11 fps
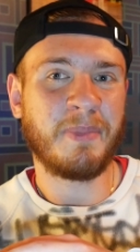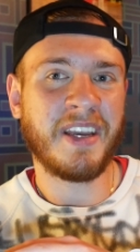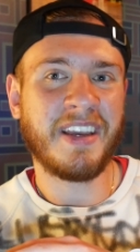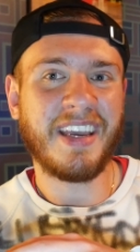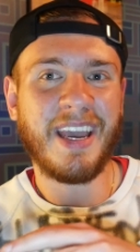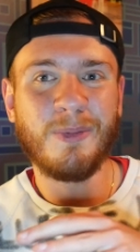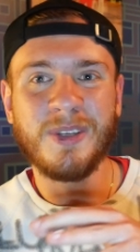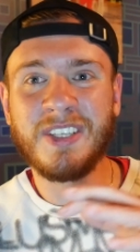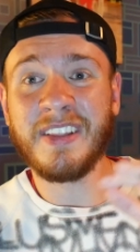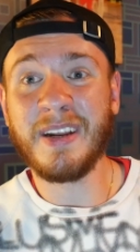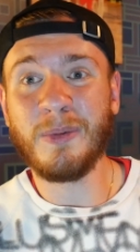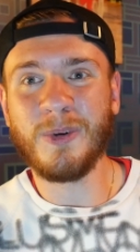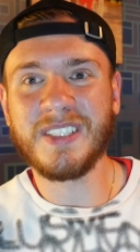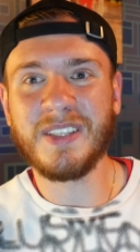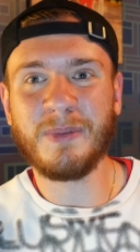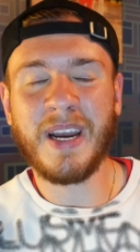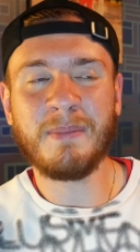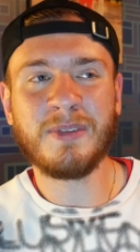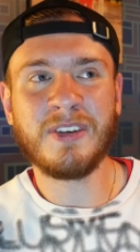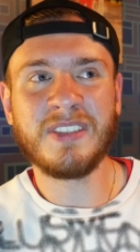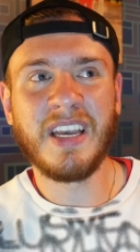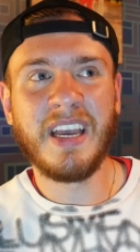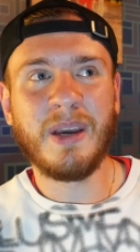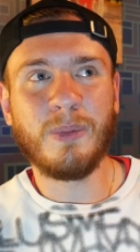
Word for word: pick and we saw that it wasn't the Raptors,